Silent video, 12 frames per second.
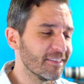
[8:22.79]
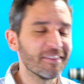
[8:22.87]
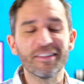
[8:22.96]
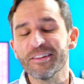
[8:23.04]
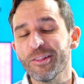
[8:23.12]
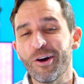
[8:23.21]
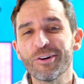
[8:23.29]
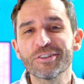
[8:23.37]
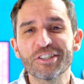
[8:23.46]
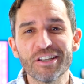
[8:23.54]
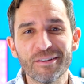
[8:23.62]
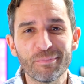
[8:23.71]
the
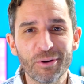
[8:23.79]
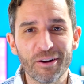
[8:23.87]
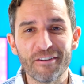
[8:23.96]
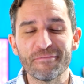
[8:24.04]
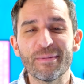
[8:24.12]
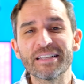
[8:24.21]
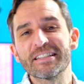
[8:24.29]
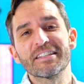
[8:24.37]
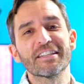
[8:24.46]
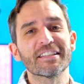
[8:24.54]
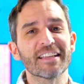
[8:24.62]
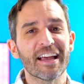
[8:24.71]
large number of
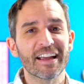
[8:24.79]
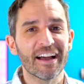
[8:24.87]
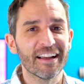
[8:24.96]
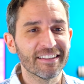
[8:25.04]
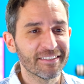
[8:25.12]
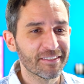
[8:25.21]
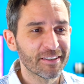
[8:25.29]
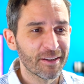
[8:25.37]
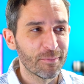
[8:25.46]
messages I got,